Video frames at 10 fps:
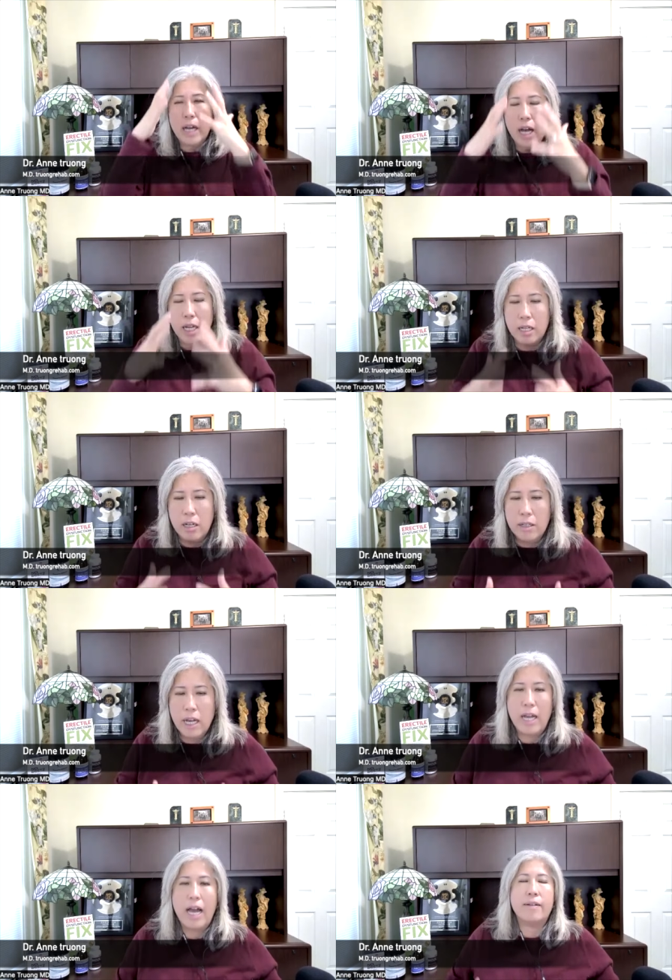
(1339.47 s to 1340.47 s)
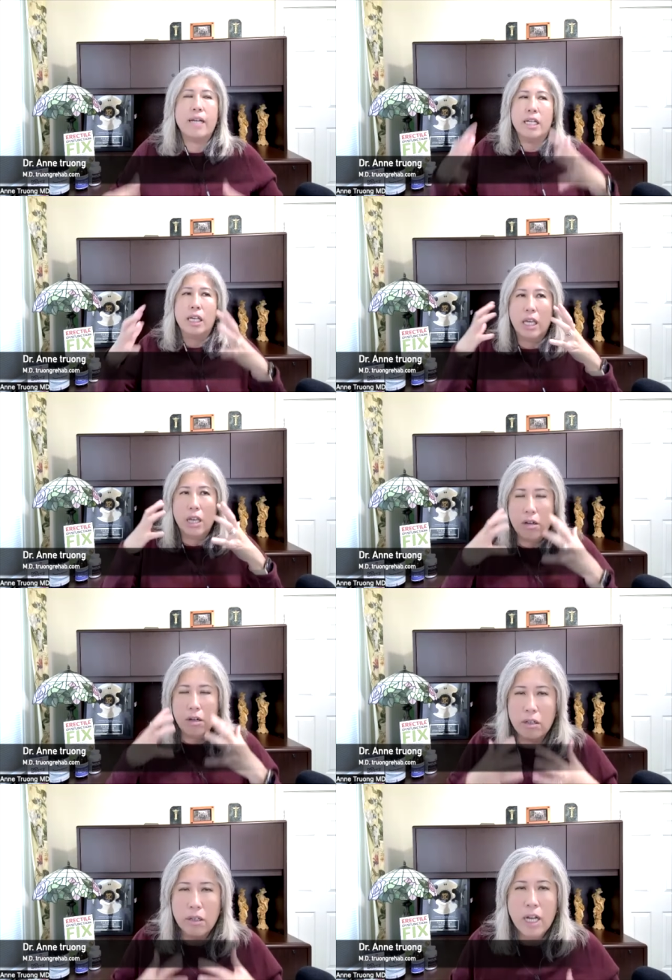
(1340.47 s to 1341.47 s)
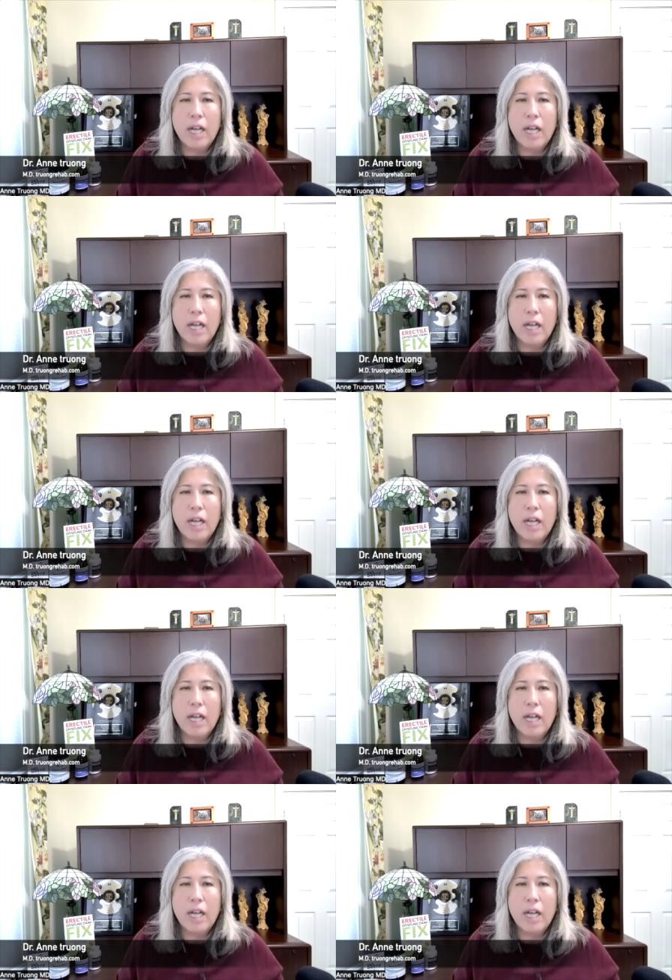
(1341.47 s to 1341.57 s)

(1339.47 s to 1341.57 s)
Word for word: kind of okay. I gotta heal.